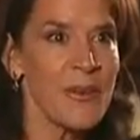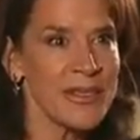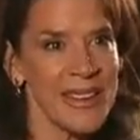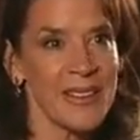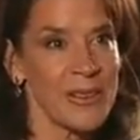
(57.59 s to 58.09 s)

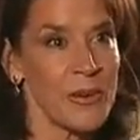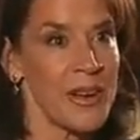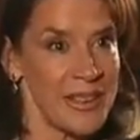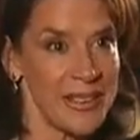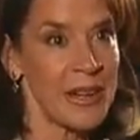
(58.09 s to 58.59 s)
went out of their
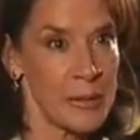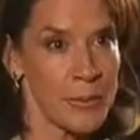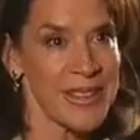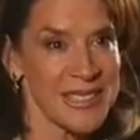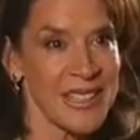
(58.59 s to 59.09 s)
way in an
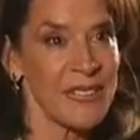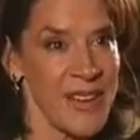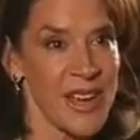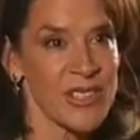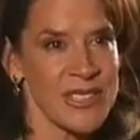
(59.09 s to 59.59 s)
unprecedented
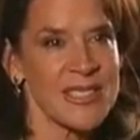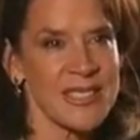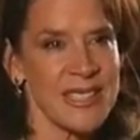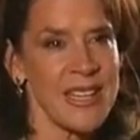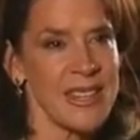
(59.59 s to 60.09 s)
fashion to
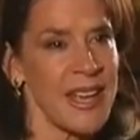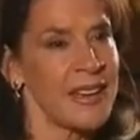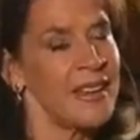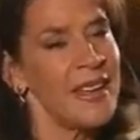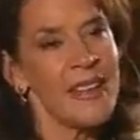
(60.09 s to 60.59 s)
state that.